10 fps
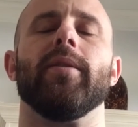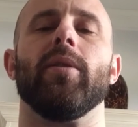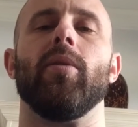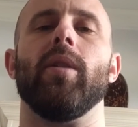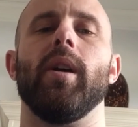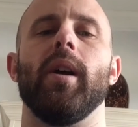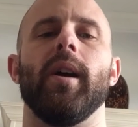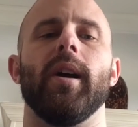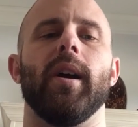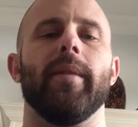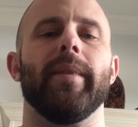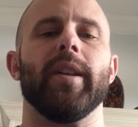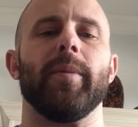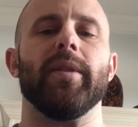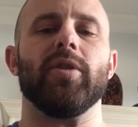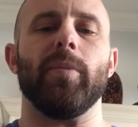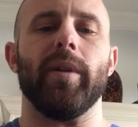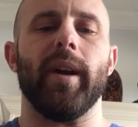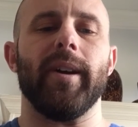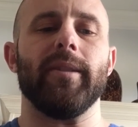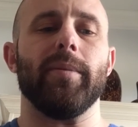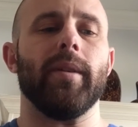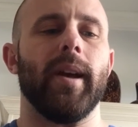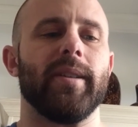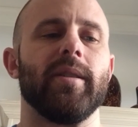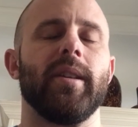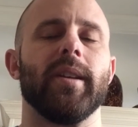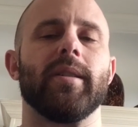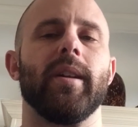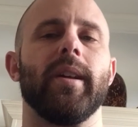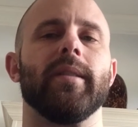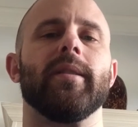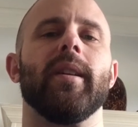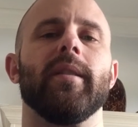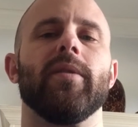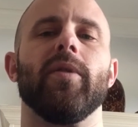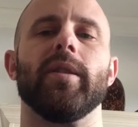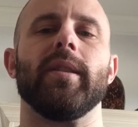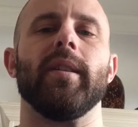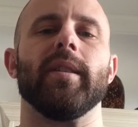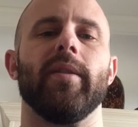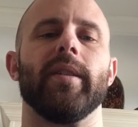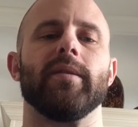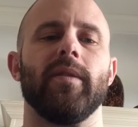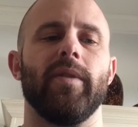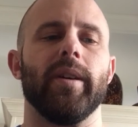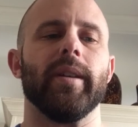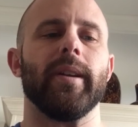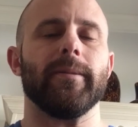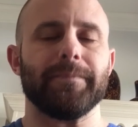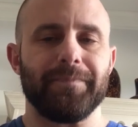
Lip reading: So that's been super nice. But actually yesterday and today's the first days I've actually felt like